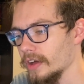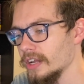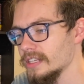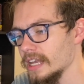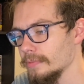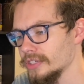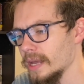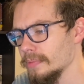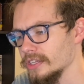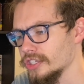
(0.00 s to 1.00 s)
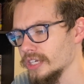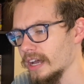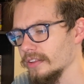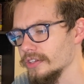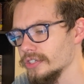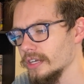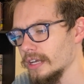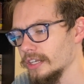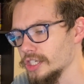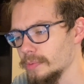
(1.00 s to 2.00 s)
Untamed Champions Challenge,
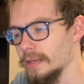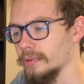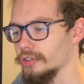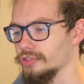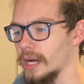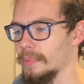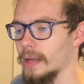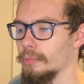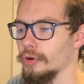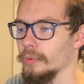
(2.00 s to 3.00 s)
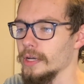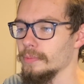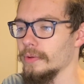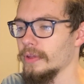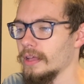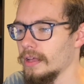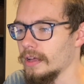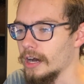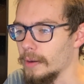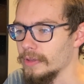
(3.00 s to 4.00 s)
just being able to drop that board wipe
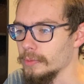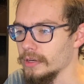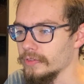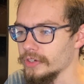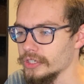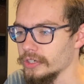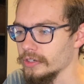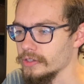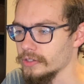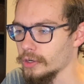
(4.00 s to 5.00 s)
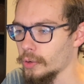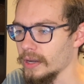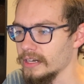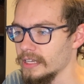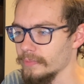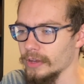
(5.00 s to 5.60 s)
in the middle of your turn is quite neat.